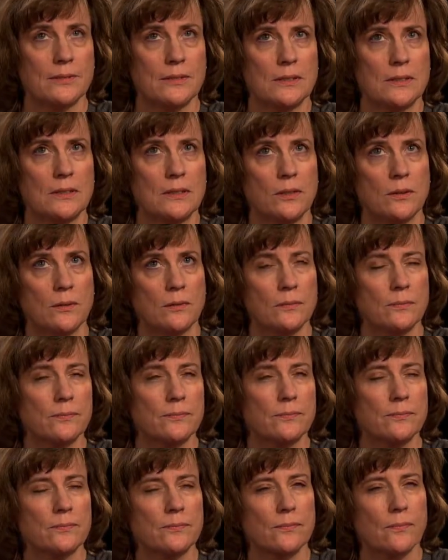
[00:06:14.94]
So,
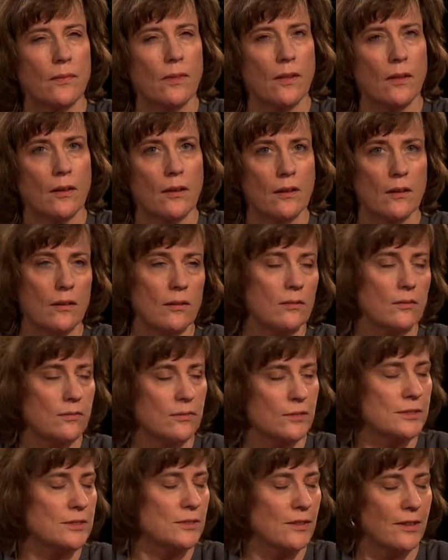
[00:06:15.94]

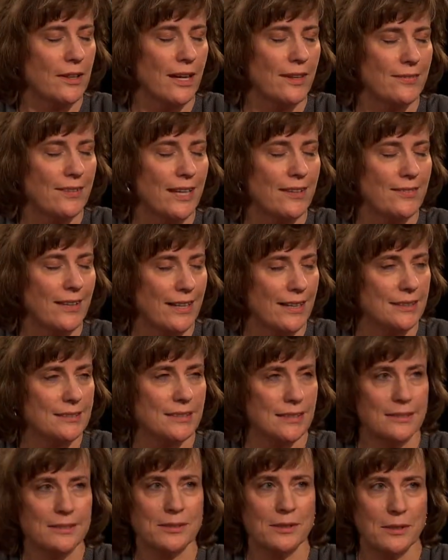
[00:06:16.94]
first of all, they have to have
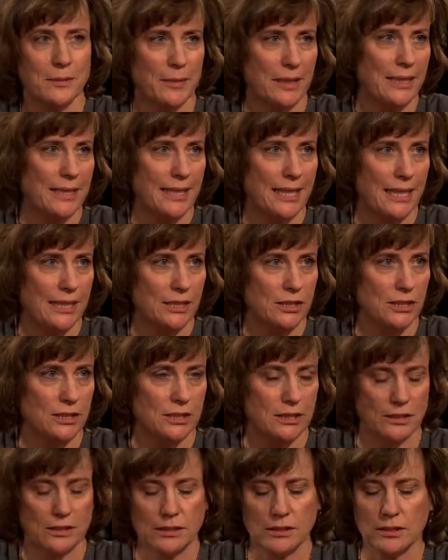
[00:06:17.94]
access to the
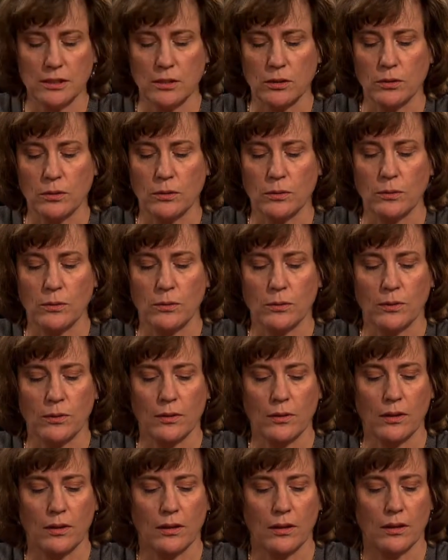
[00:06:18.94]
medication. So
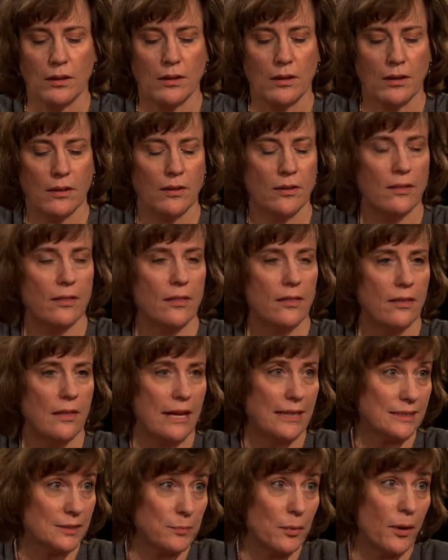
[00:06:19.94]

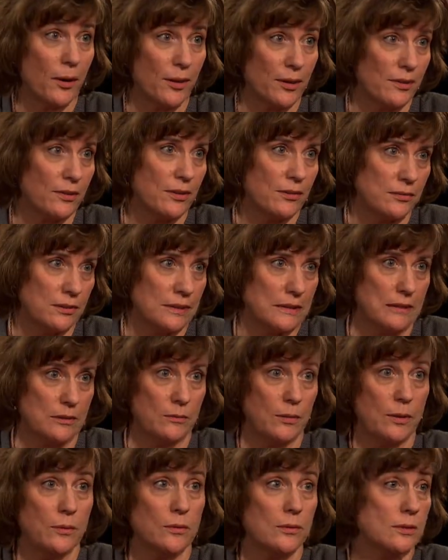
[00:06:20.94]
that's part of the reason.
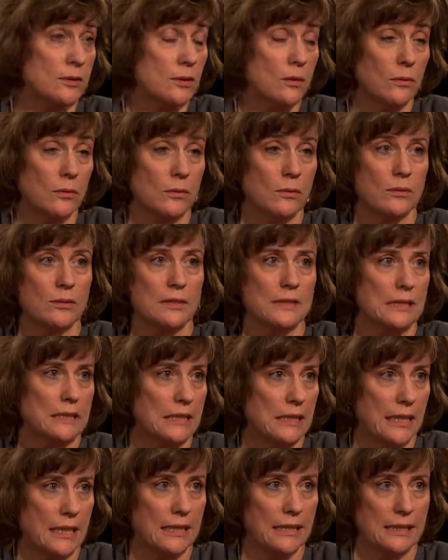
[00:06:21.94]
We were told in the
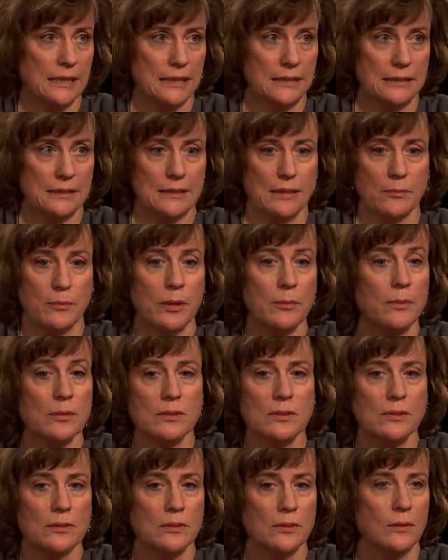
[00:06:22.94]
nineties that people
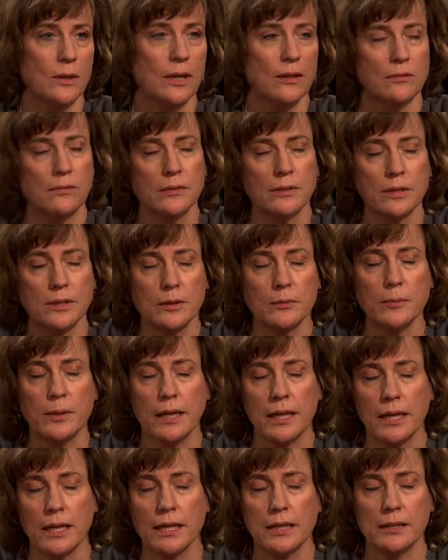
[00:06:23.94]
who have real
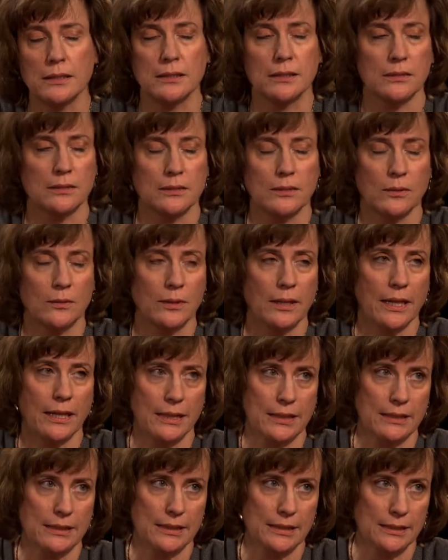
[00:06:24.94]
pain don't
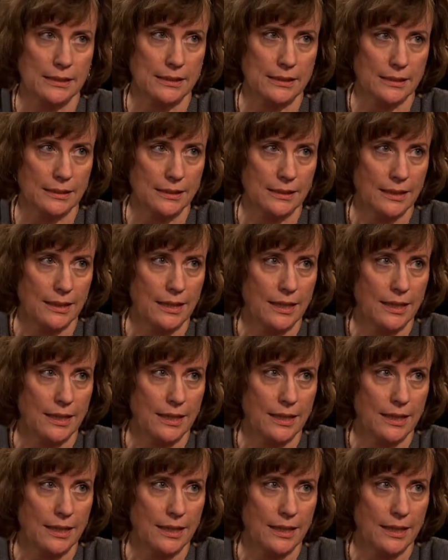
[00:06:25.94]
get addicted.